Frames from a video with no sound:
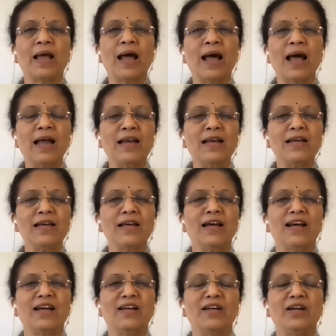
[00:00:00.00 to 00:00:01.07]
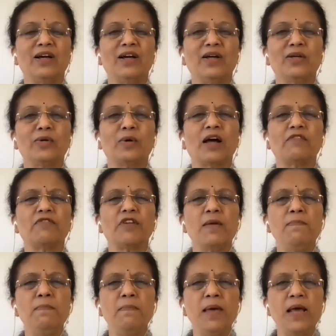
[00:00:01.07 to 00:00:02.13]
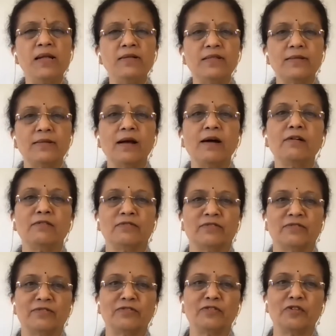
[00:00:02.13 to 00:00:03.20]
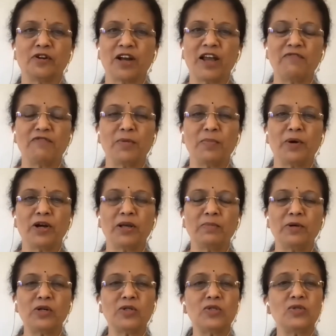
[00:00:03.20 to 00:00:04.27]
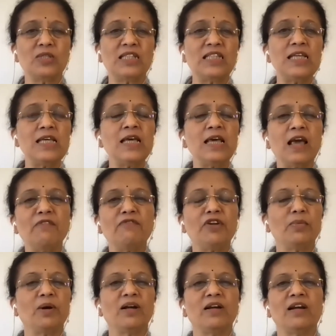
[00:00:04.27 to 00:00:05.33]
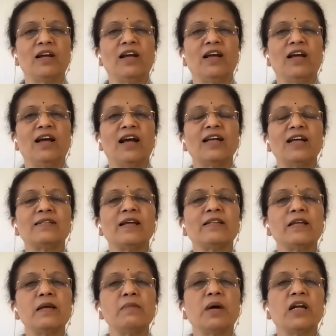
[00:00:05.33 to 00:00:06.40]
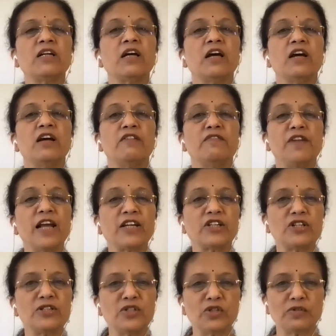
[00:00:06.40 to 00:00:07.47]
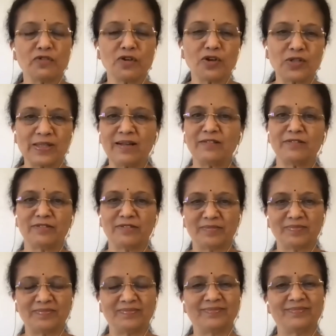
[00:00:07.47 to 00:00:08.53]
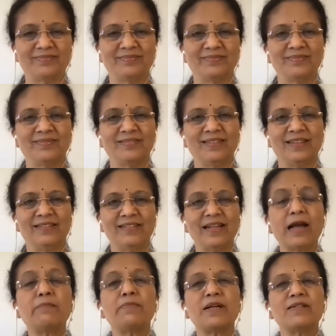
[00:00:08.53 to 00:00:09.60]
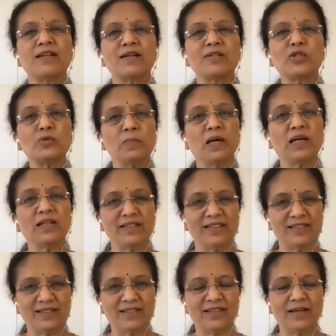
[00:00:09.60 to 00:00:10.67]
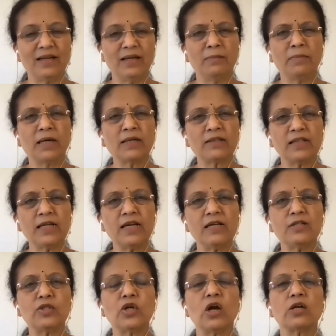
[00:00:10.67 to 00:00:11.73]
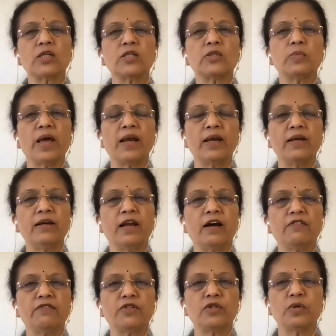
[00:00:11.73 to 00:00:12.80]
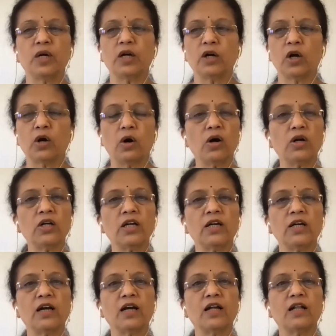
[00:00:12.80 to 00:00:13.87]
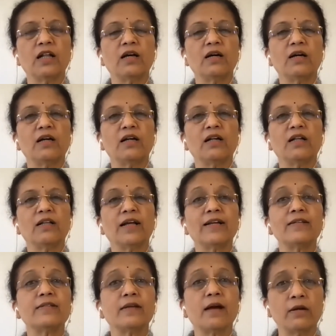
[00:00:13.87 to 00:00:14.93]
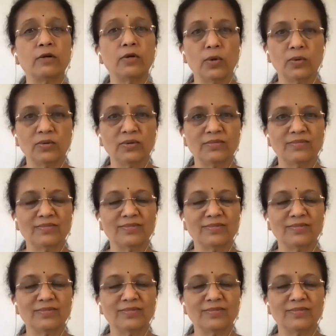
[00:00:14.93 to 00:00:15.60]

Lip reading: and you have immense love for everybody because you see everyone as nothing but reflections of yourself. That brings us to bhakti. Bhakti is not swearing love to a God that is unknown.